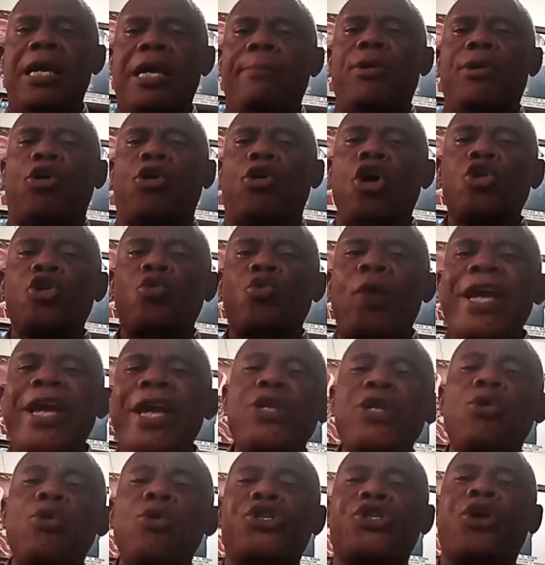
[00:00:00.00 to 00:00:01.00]
Because when
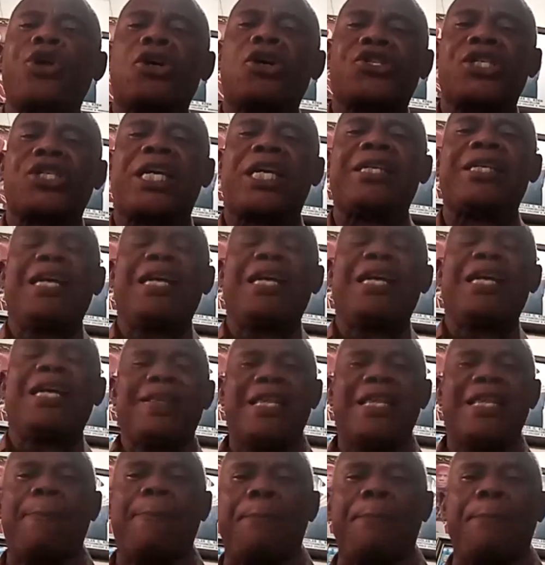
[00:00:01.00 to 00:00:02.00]
you succeed,
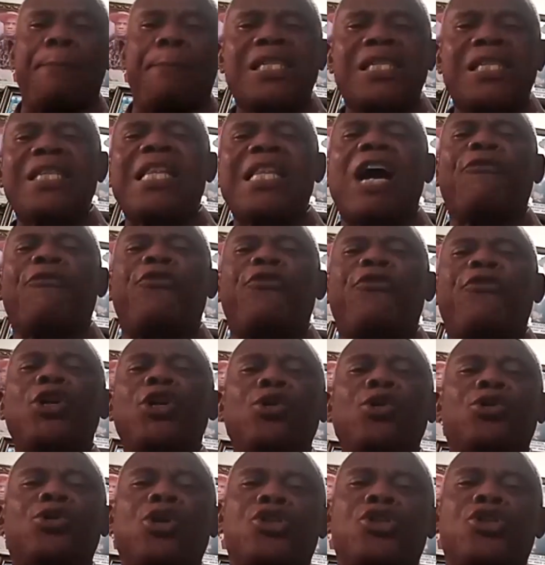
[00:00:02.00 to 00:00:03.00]
the person that follow you to